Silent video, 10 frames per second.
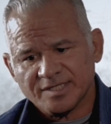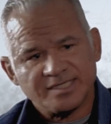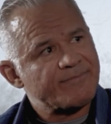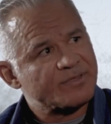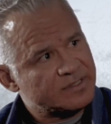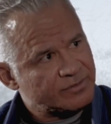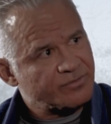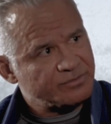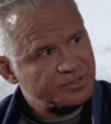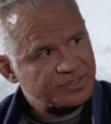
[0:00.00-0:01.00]
steps
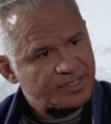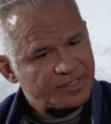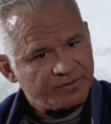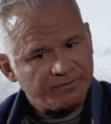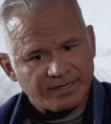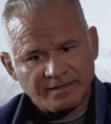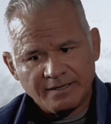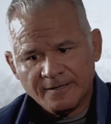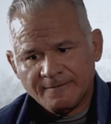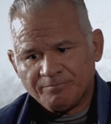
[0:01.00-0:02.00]
through jiu-jitsu and
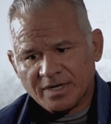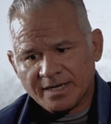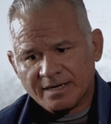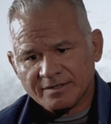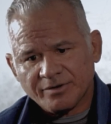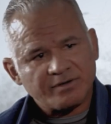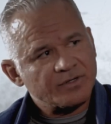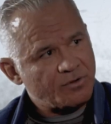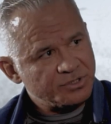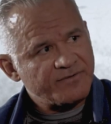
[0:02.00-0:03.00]
started
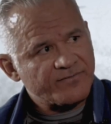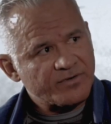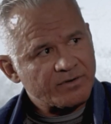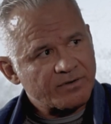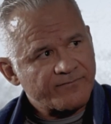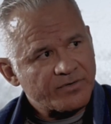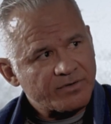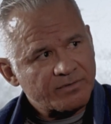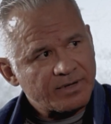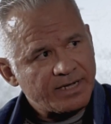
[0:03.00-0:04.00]
coaching for
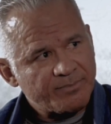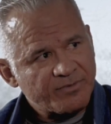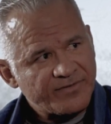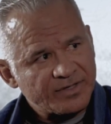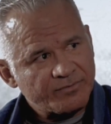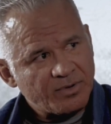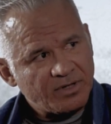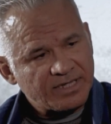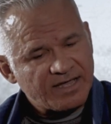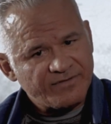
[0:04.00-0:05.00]
Professor
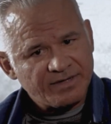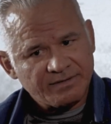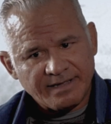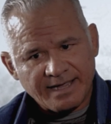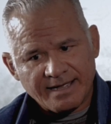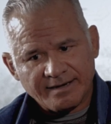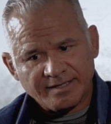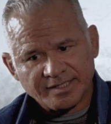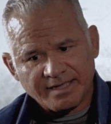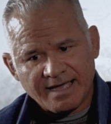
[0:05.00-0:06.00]
Paul Nava at
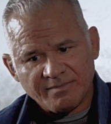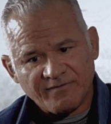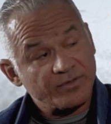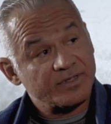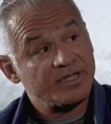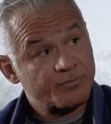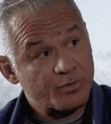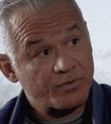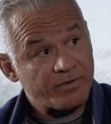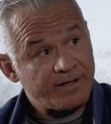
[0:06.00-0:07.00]
his academy for the kids
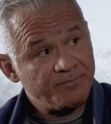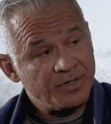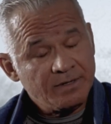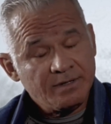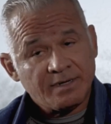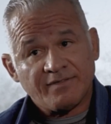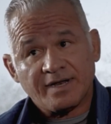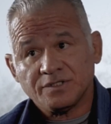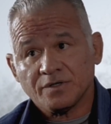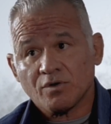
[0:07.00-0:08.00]
program. And then
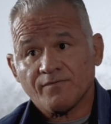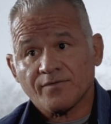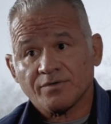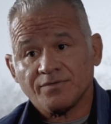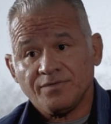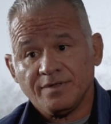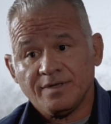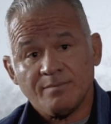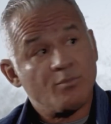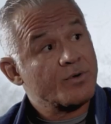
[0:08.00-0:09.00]
I took over
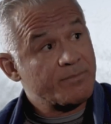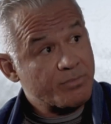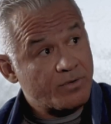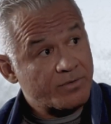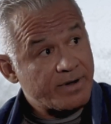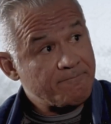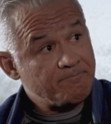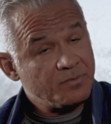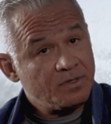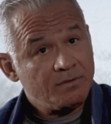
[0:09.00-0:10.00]
the morning program.
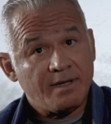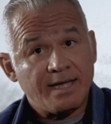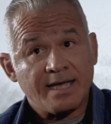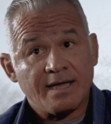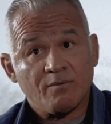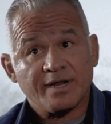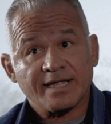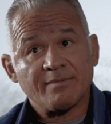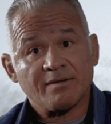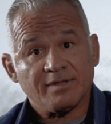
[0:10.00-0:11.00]
And when I
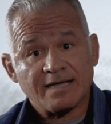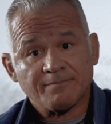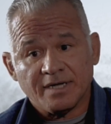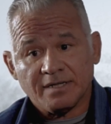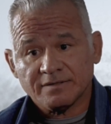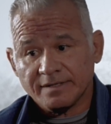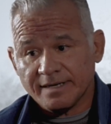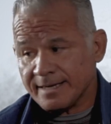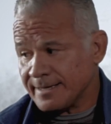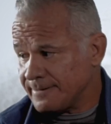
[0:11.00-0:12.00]
got my black belt,
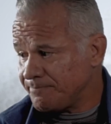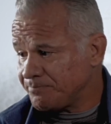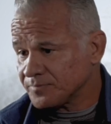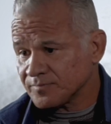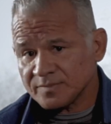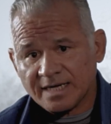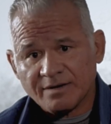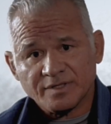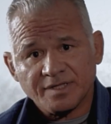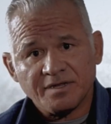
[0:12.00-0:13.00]
I
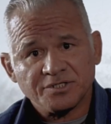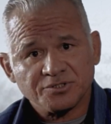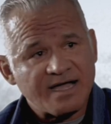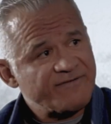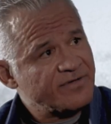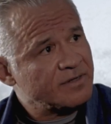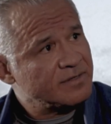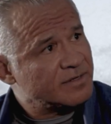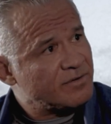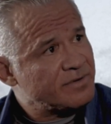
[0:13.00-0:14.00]
was sitting in traffic
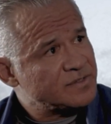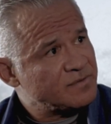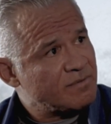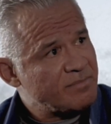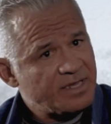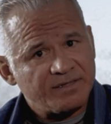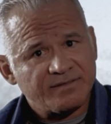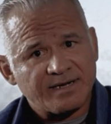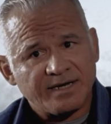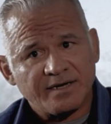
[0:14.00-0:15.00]
going to a meeting
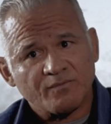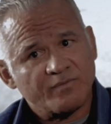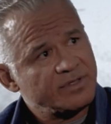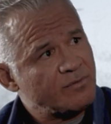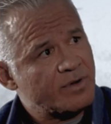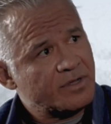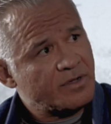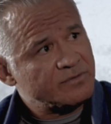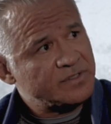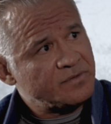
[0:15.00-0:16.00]
that I didn't really want to
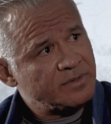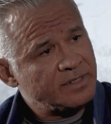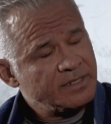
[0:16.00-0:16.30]
go to.